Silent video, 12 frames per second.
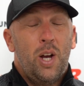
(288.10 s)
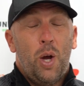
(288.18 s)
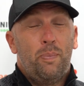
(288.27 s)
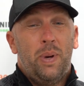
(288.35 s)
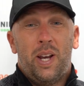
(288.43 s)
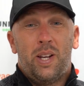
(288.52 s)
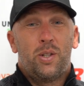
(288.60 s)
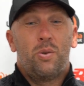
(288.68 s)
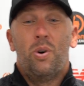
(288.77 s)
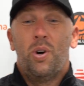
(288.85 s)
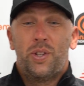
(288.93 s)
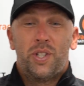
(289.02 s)
a big
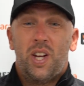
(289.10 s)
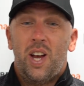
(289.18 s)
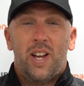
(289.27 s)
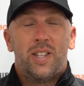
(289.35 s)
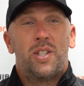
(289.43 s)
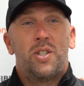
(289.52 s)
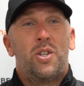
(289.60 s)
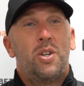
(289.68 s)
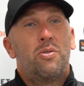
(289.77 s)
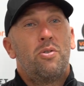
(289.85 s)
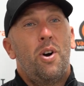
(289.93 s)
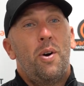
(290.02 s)
squad to
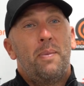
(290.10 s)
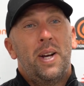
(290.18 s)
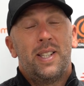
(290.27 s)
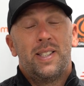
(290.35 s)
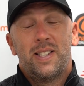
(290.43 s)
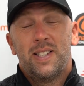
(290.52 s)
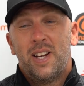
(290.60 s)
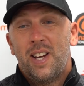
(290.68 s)
choose from, and